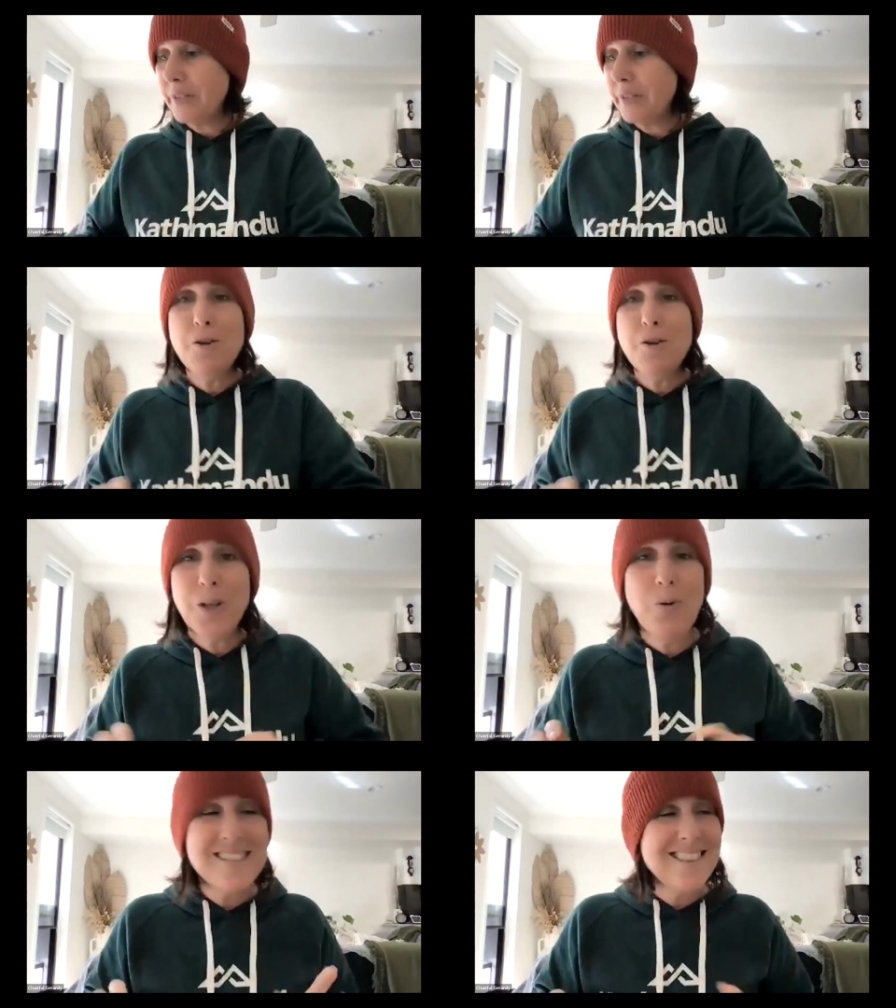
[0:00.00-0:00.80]
But you will
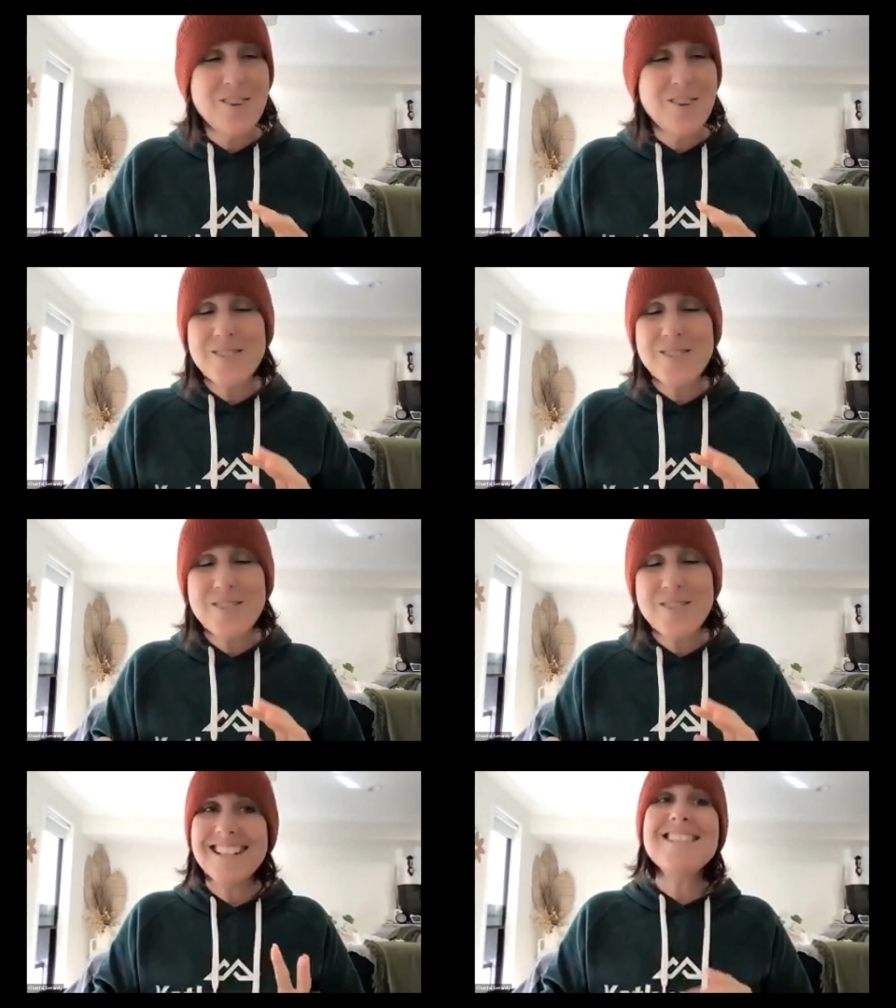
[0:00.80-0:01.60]
always get those
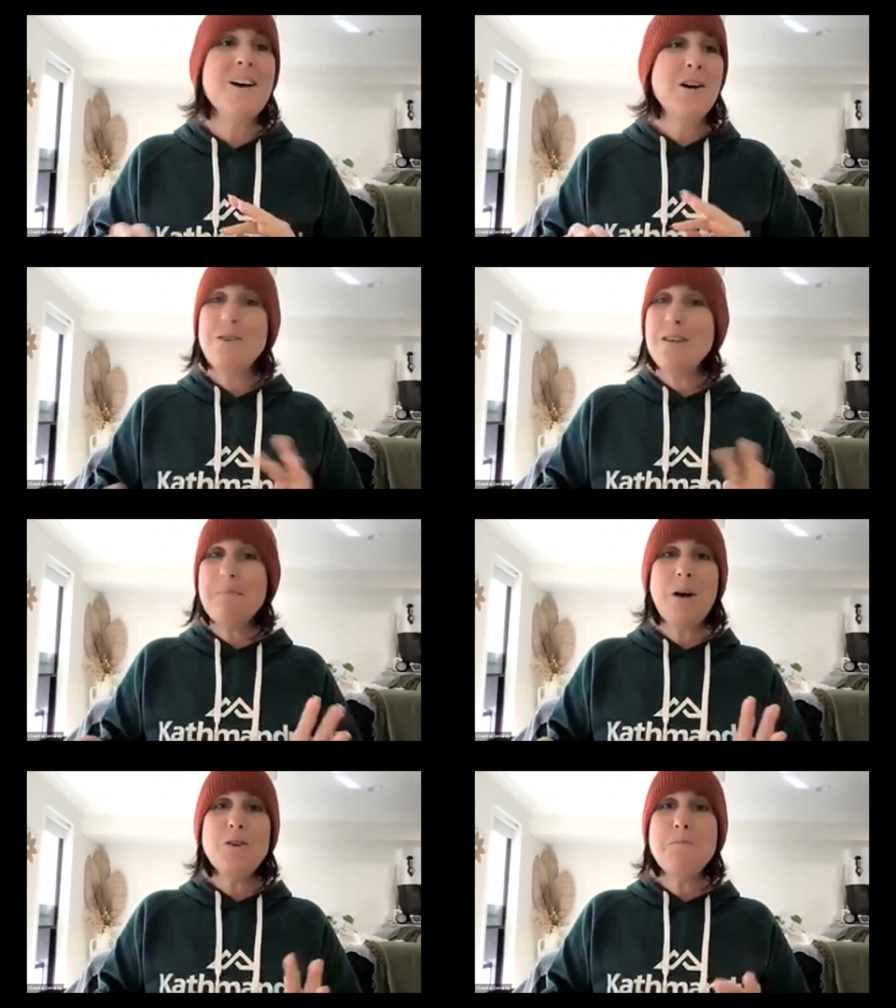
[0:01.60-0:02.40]
sticklers who
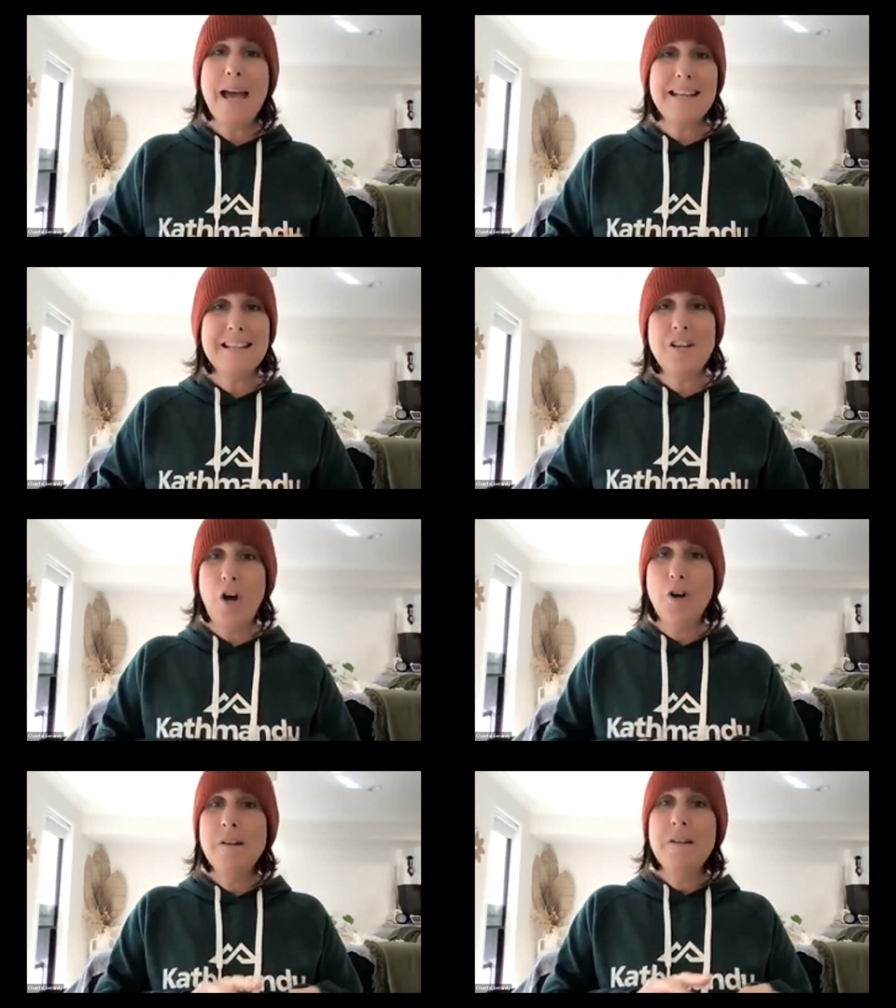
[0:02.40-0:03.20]
email you back and
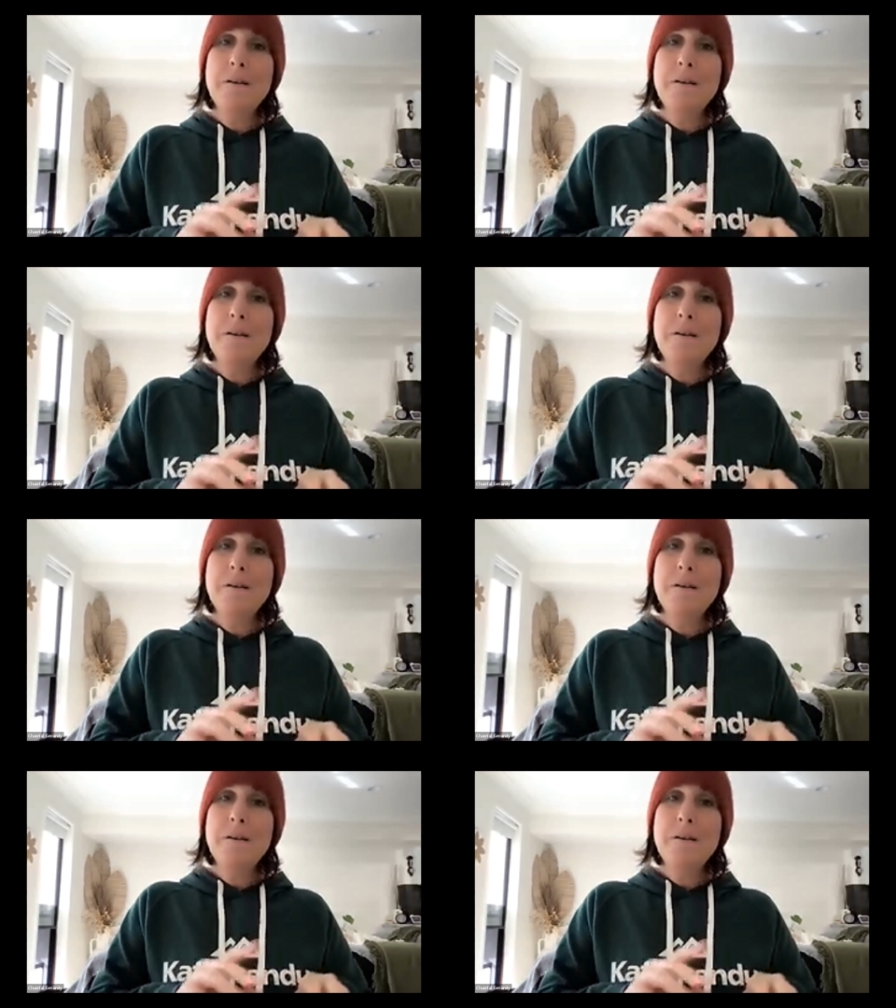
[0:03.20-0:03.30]
go,